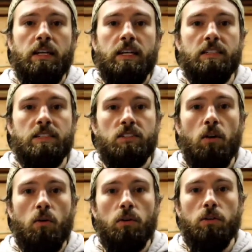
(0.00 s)
And
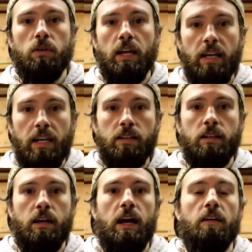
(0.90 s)
so you
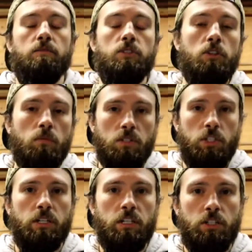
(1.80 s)
can have too much
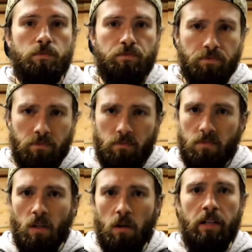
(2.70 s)
ignition,
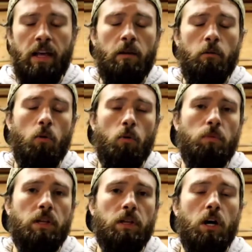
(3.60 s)
and that will
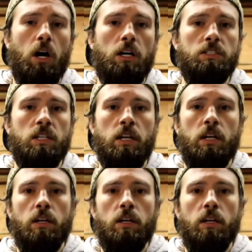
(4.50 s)
ultimately cause